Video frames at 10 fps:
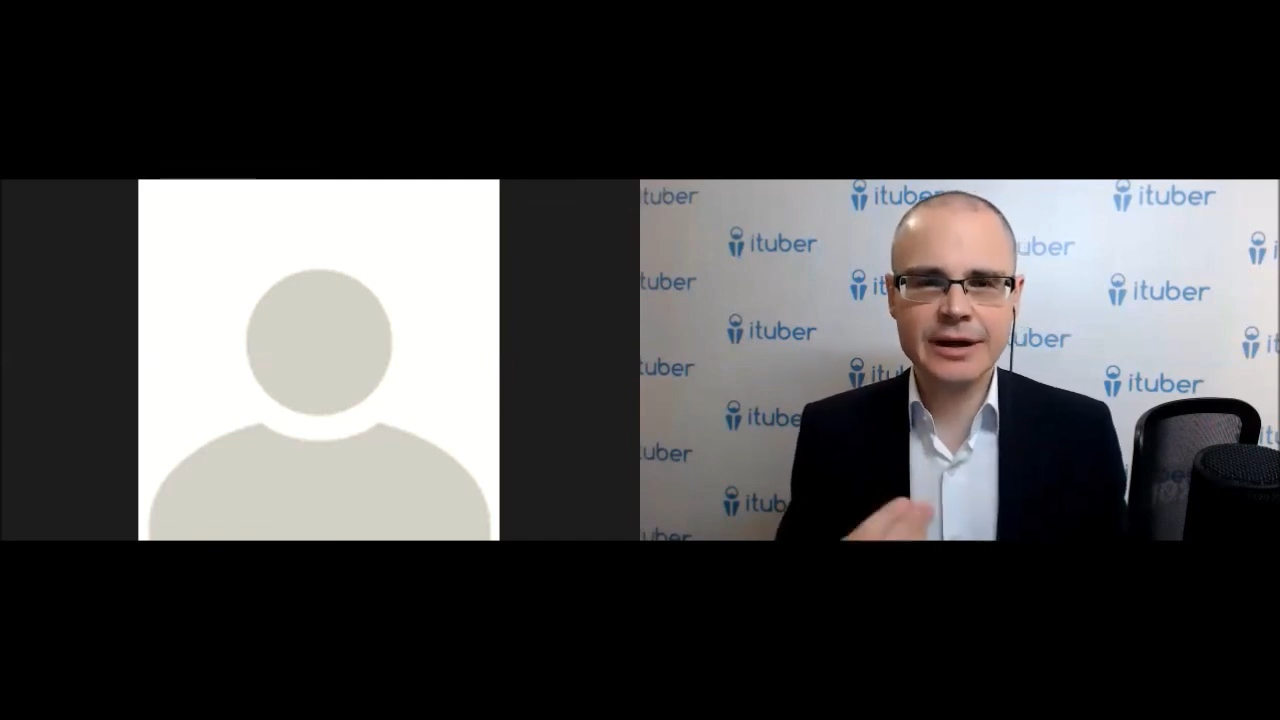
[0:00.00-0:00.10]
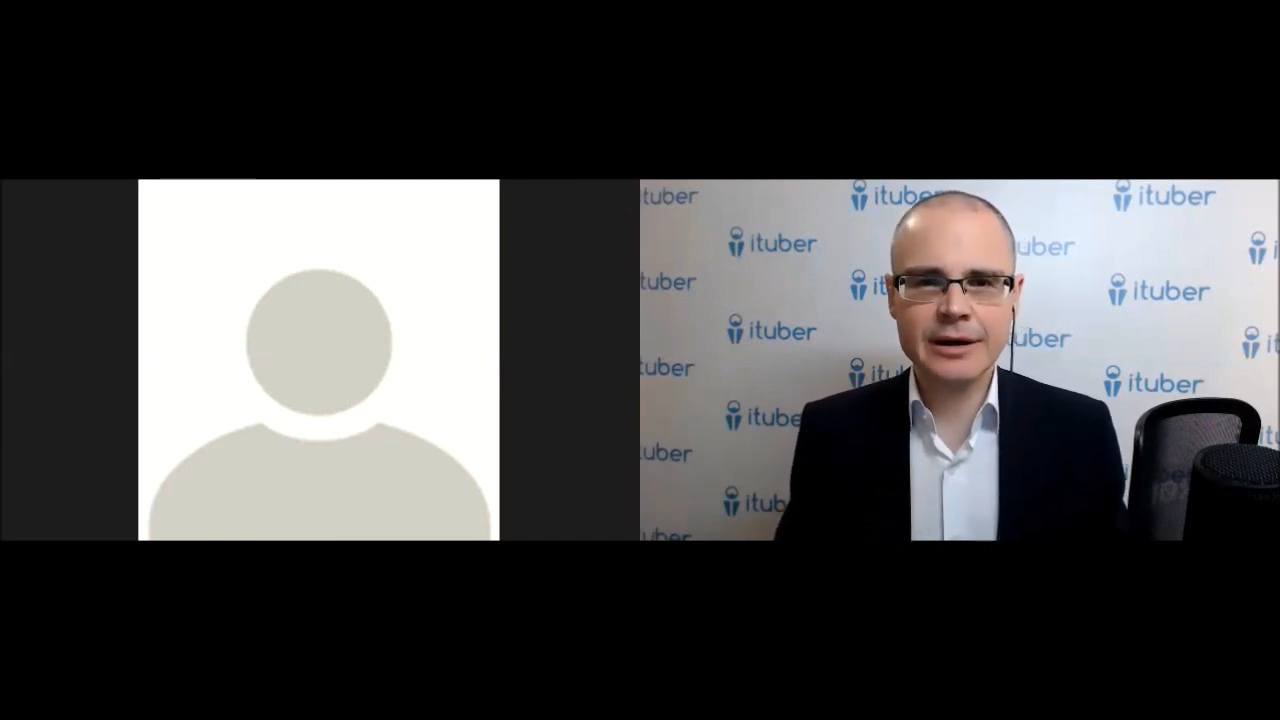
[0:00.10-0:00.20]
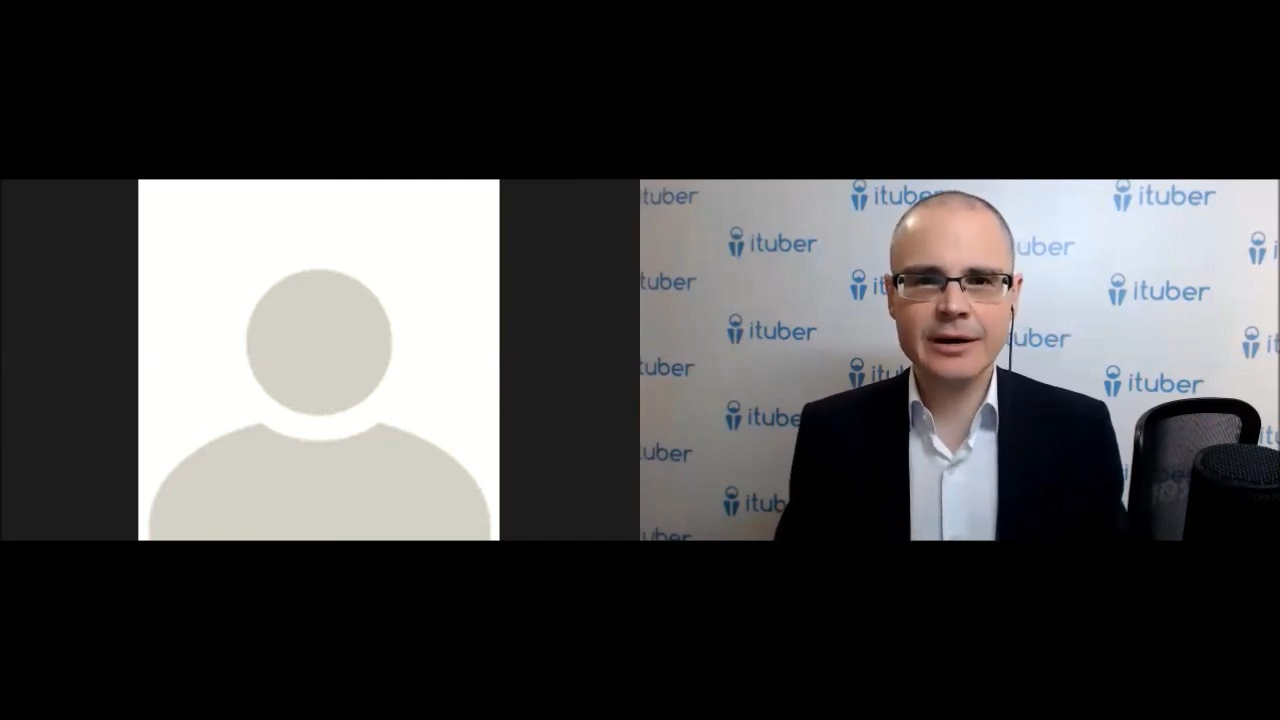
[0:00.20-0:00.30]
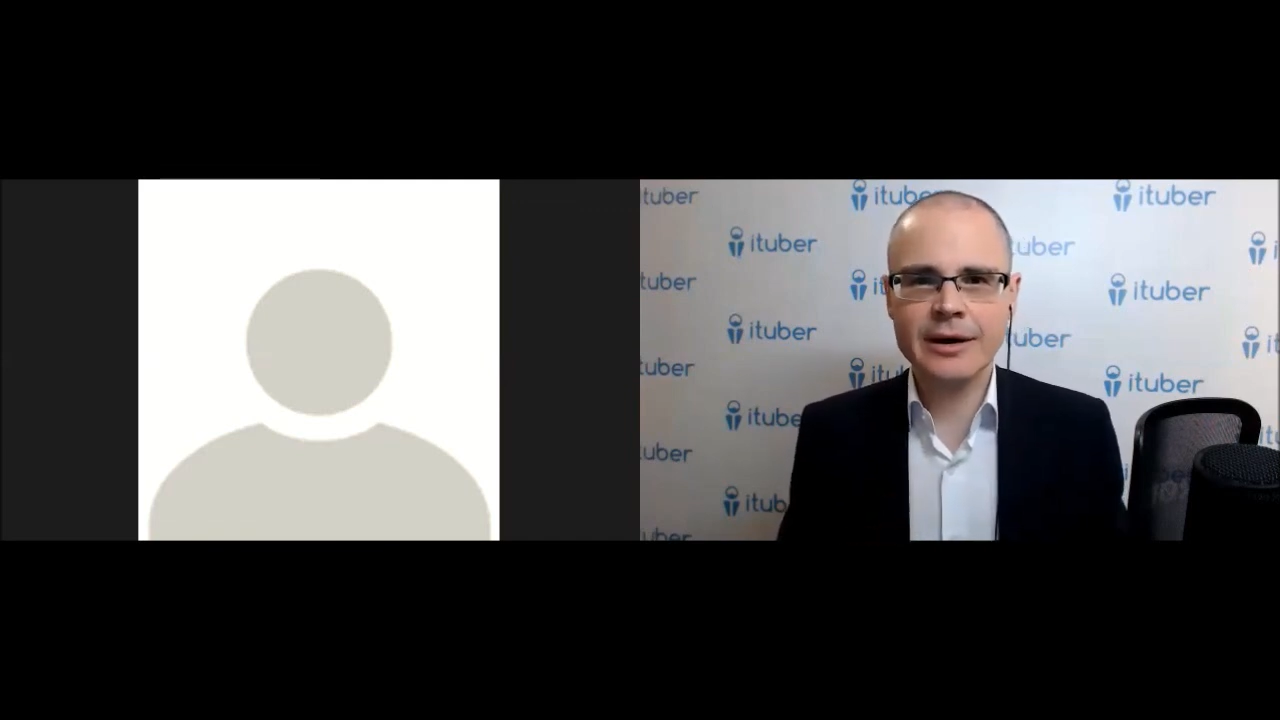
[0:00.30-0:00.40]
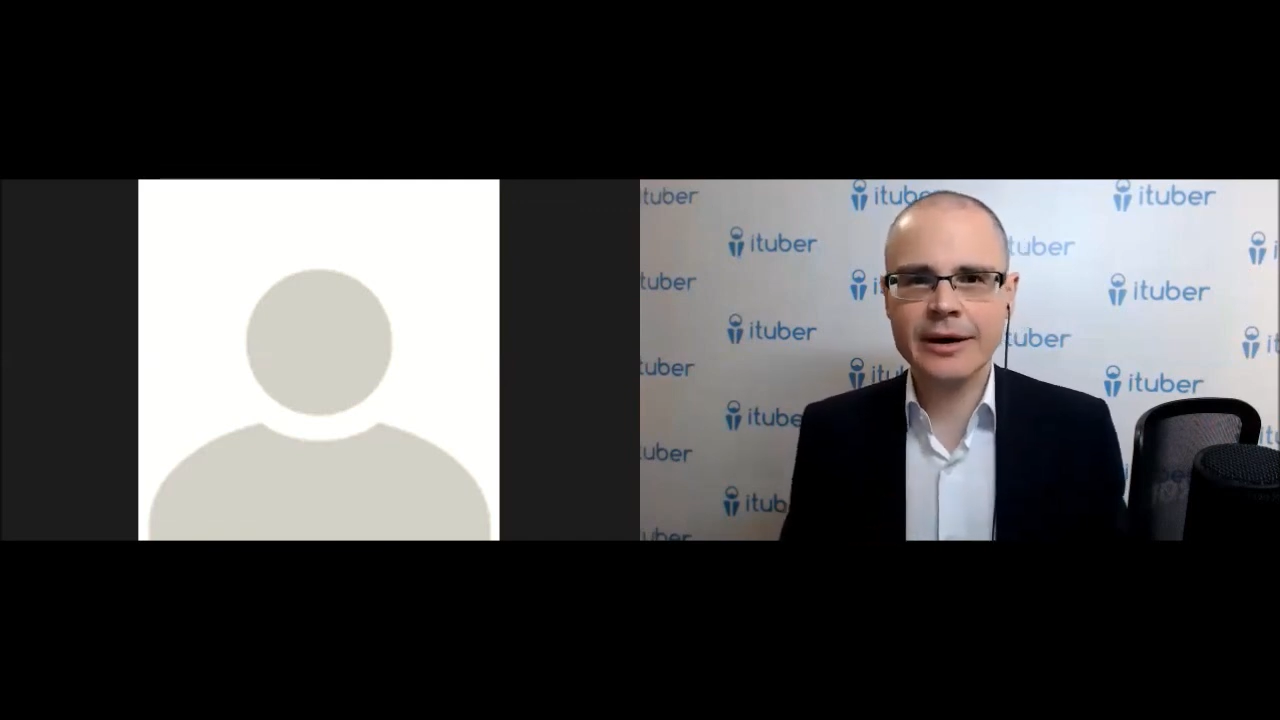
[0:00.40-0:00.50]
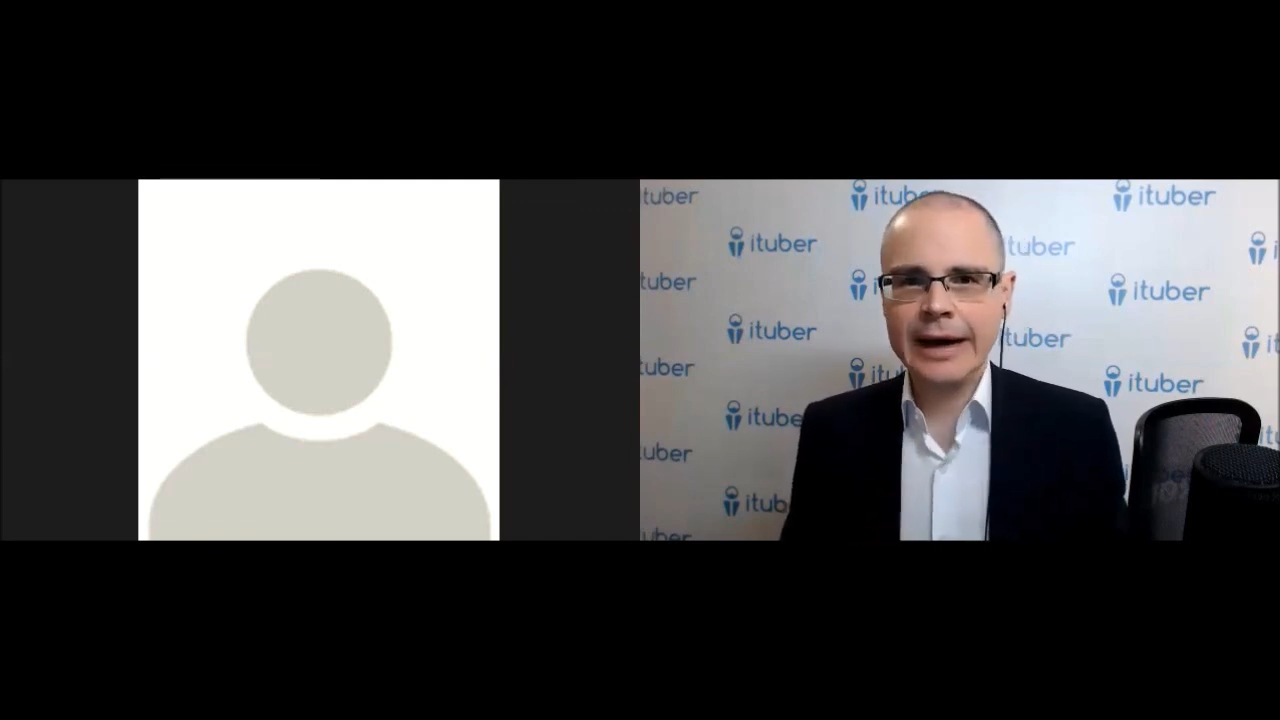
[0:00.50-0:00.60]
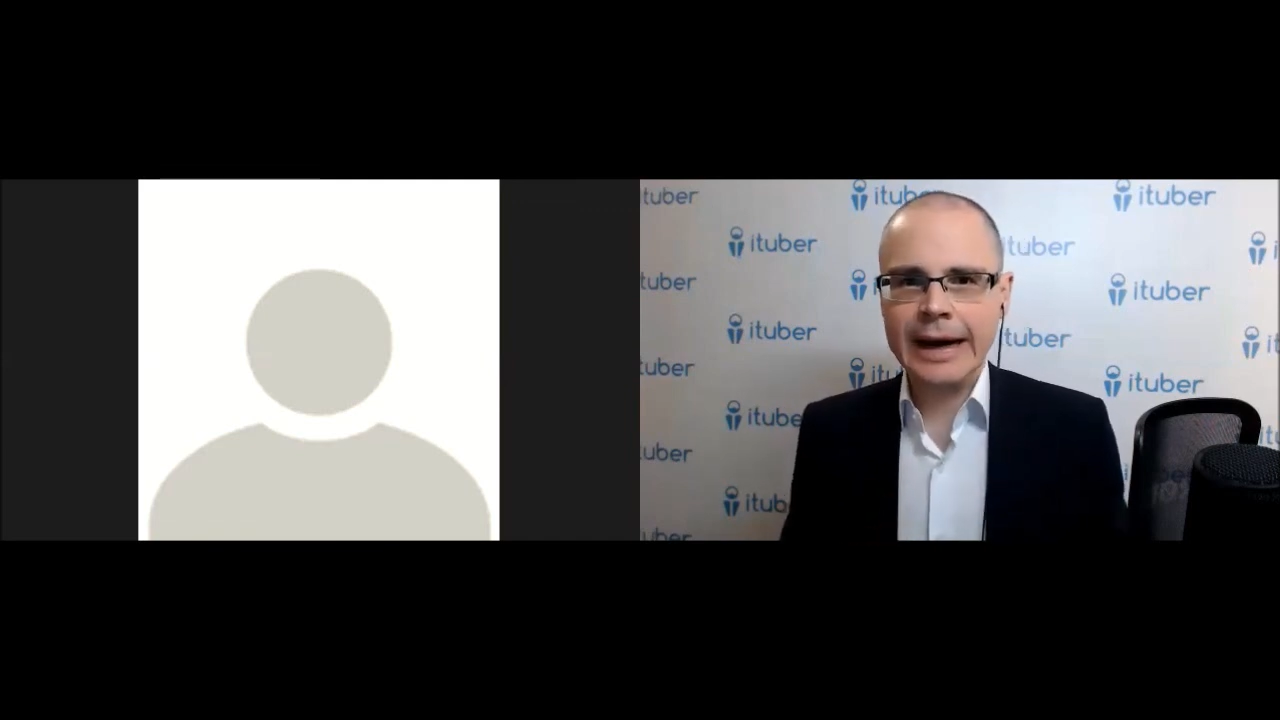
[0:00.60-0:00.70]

AI